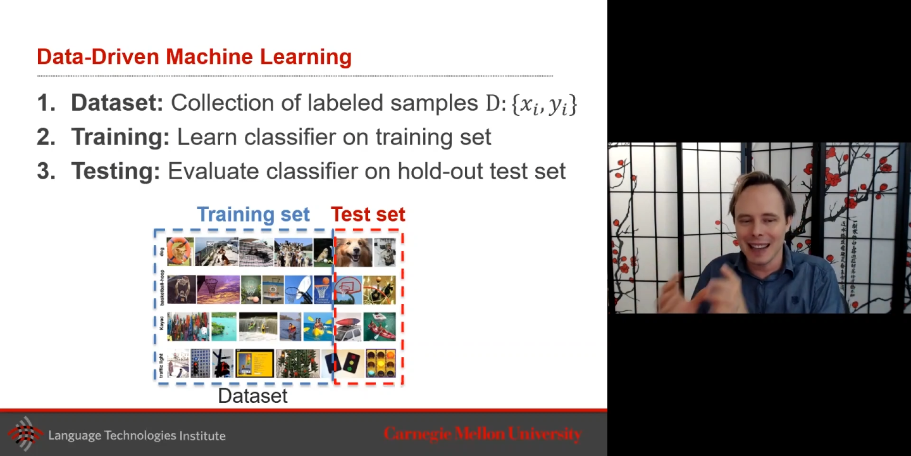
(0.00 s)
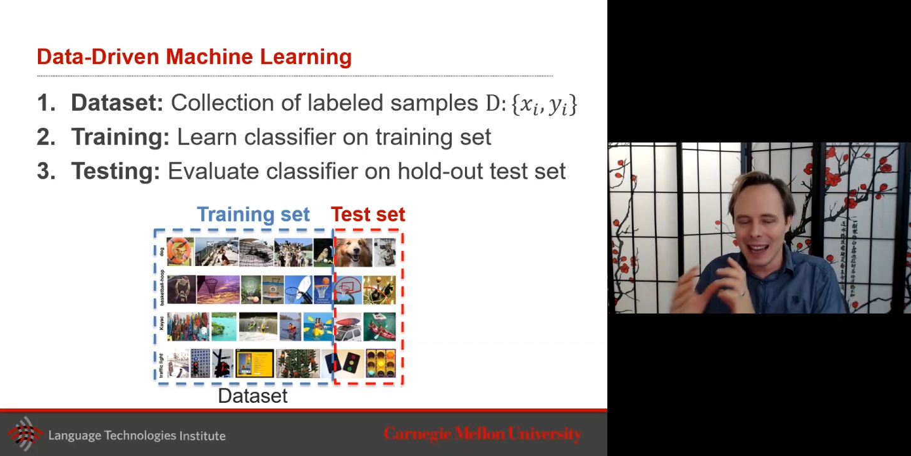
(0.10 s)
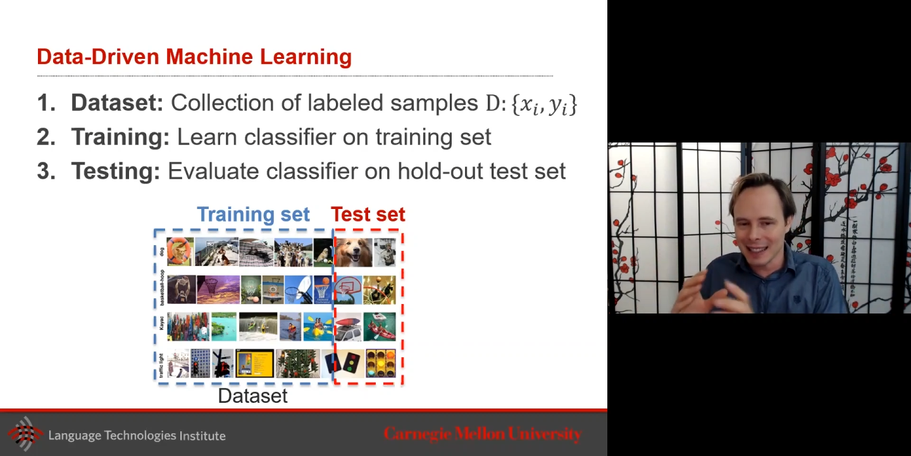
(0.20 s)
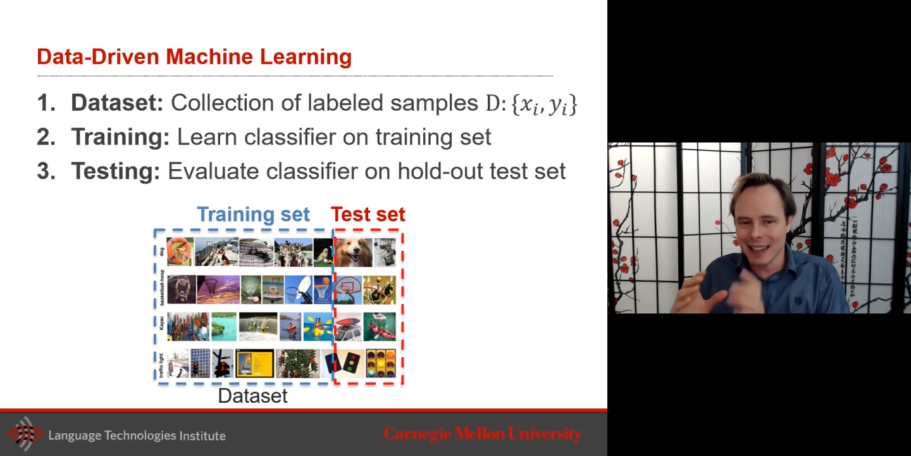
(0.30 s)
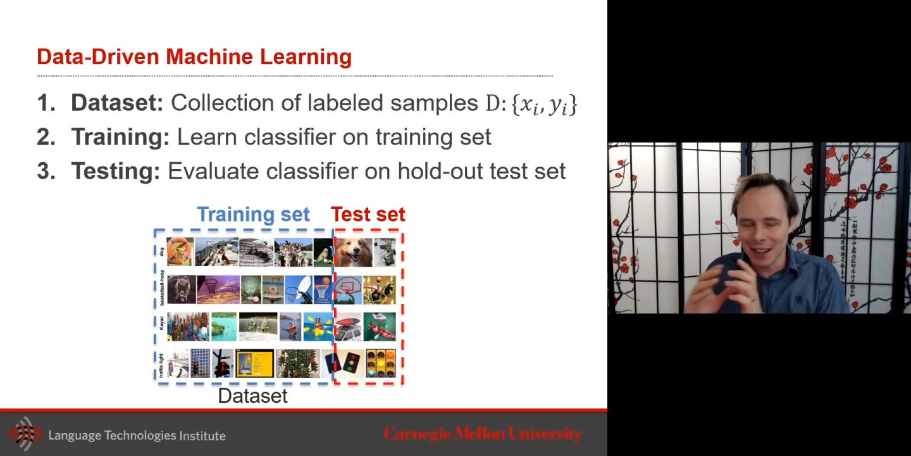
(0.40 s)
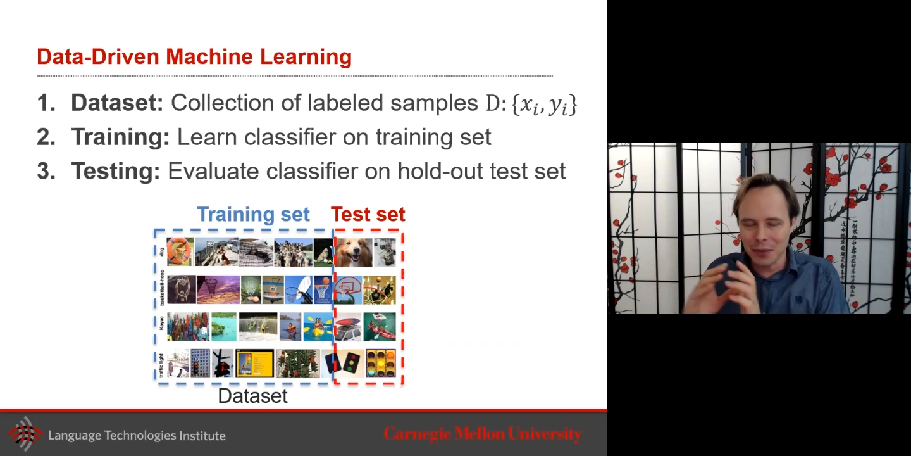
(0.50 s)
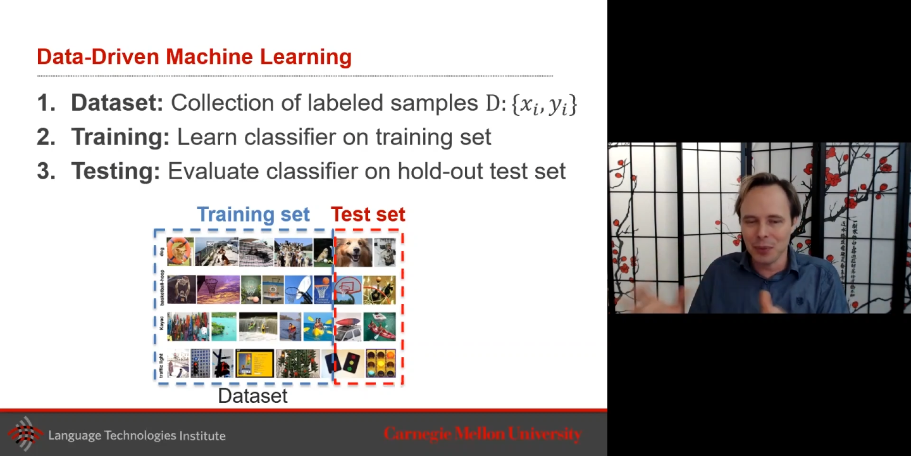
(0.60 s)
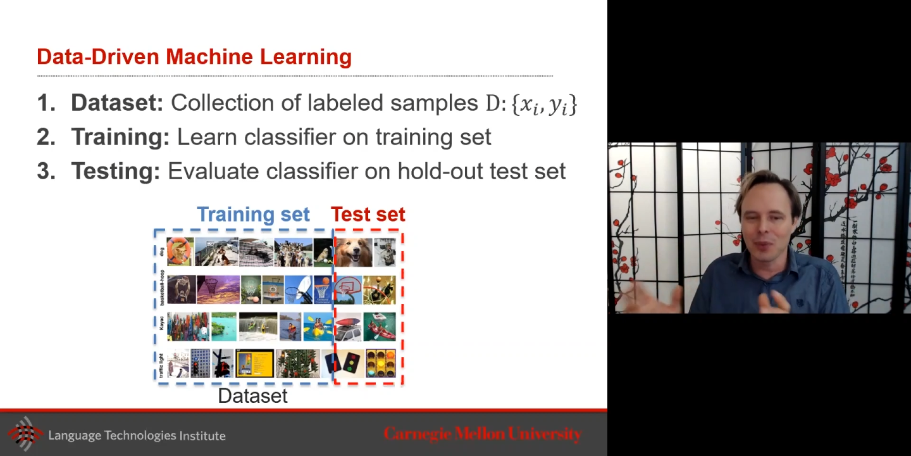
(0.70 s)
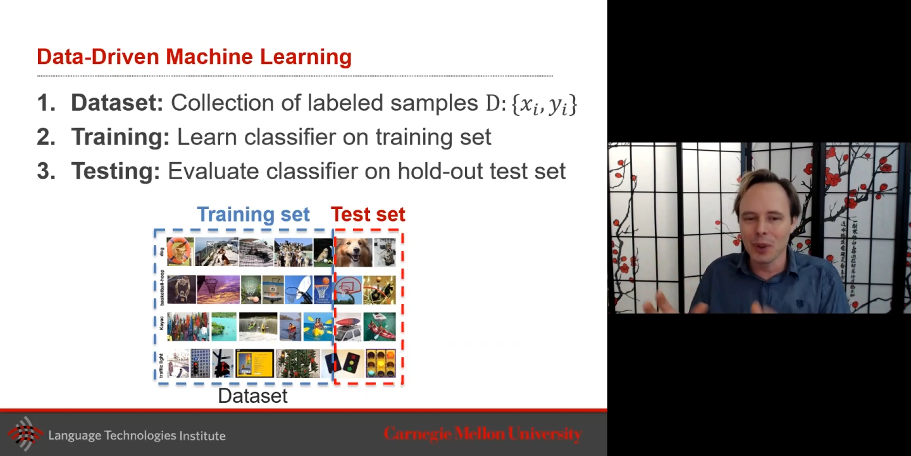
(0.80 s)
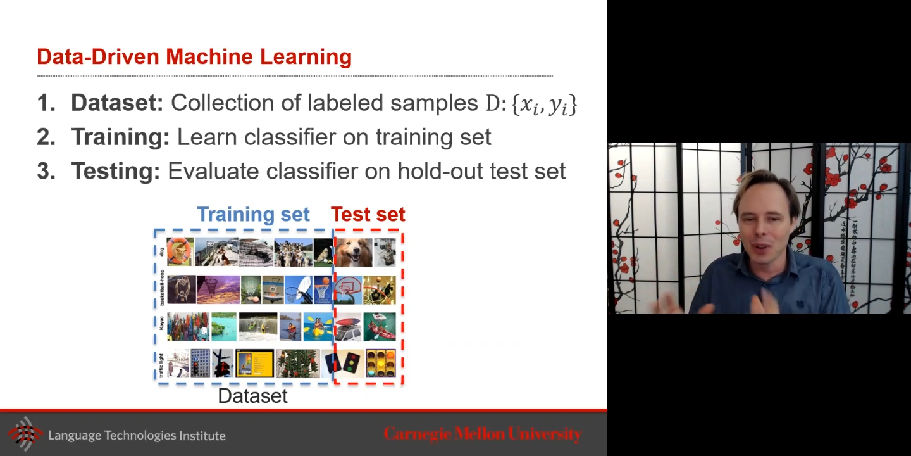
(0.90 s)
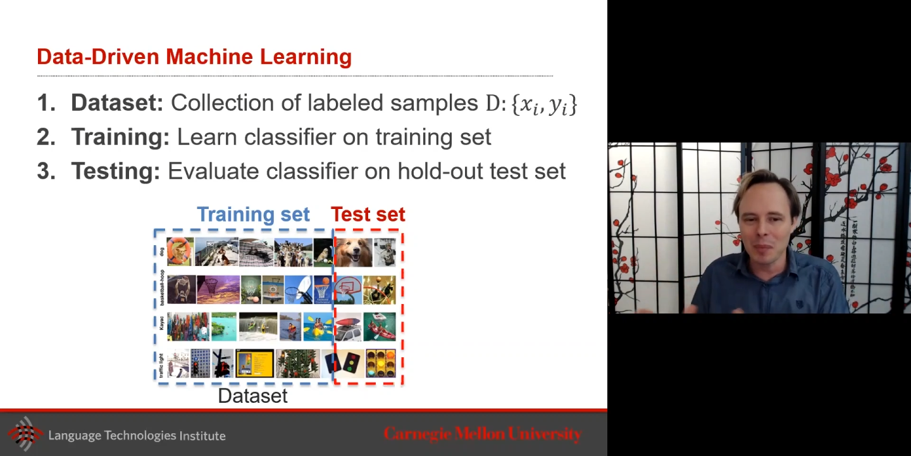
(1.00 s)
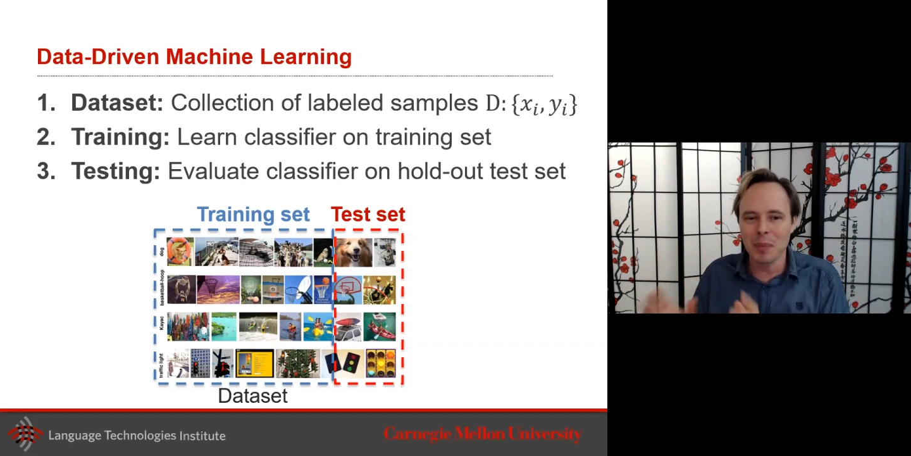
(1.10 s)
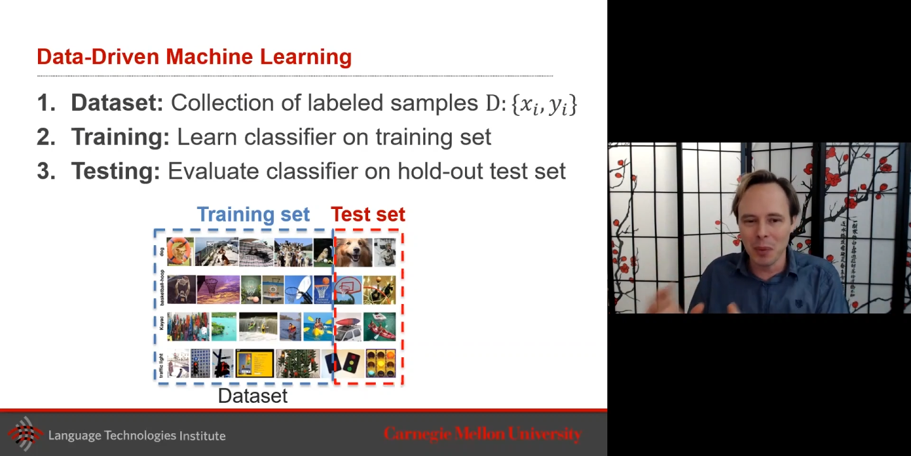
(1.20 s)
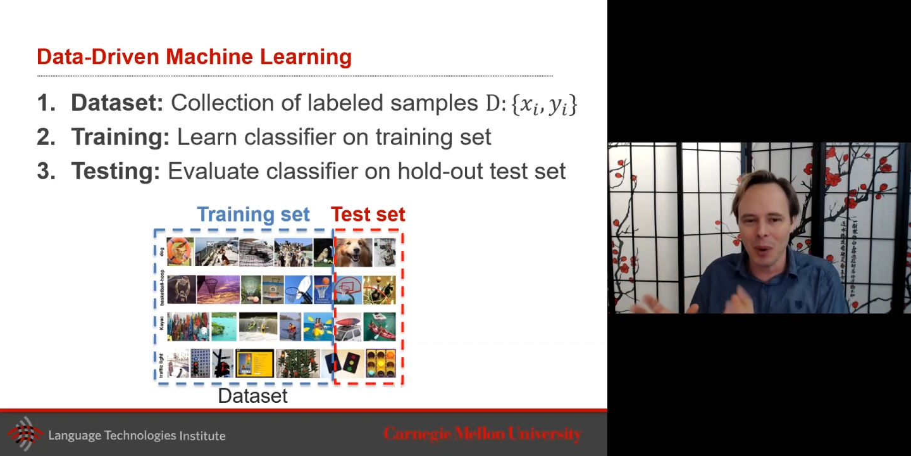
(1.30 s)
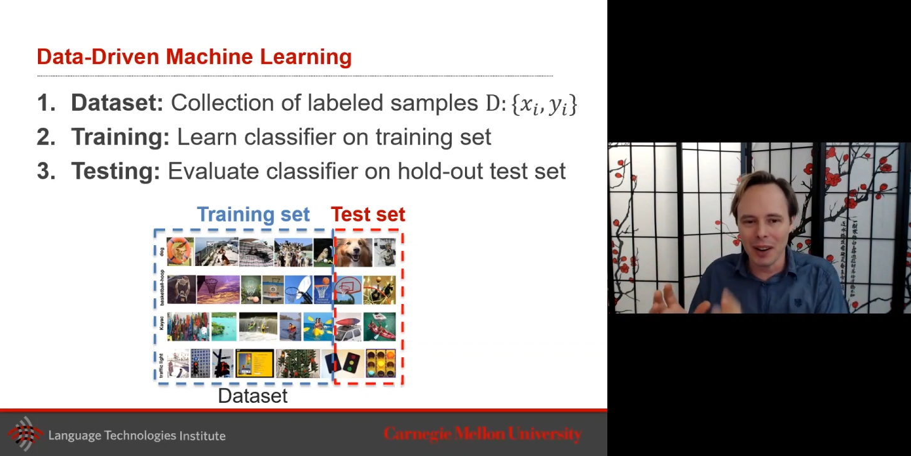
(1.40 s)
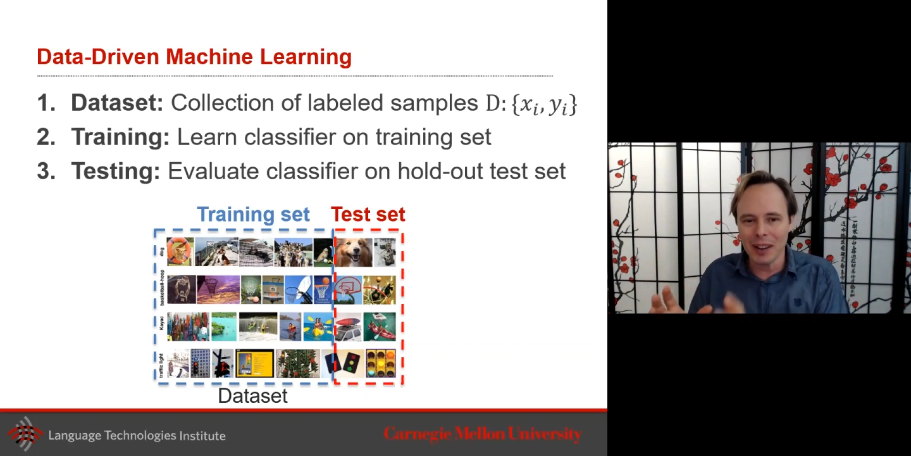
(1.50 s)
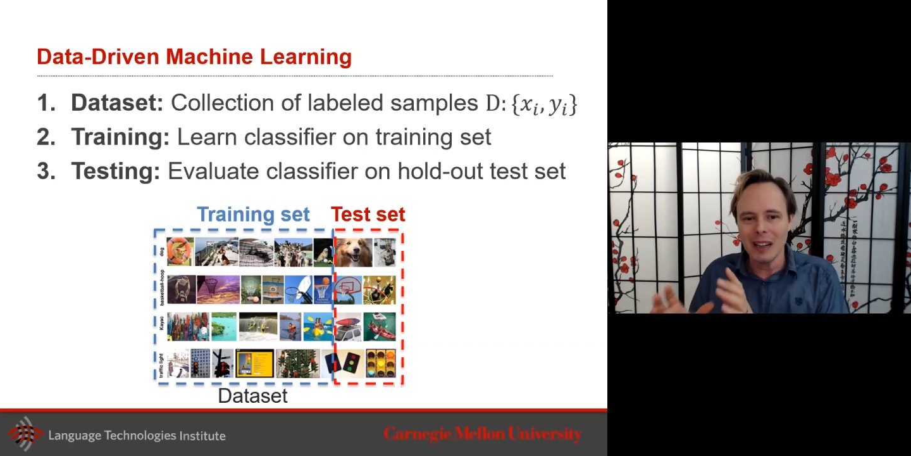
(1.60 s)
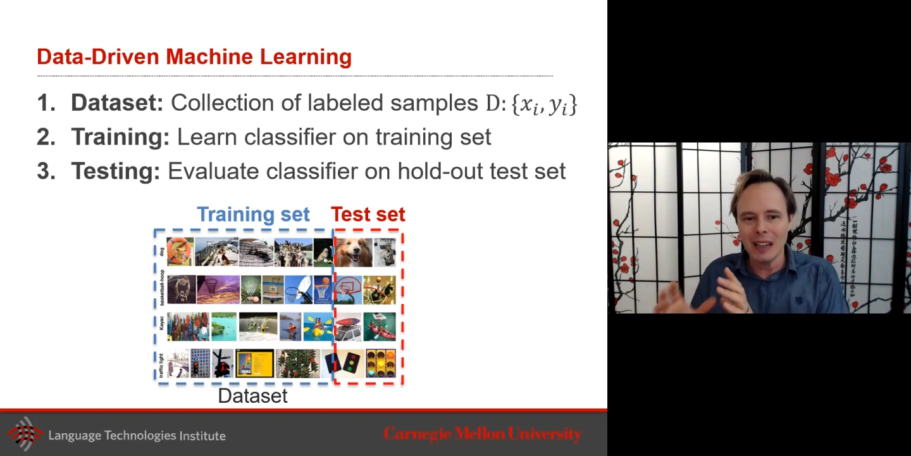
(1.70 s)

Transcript: That's kind of rule number one.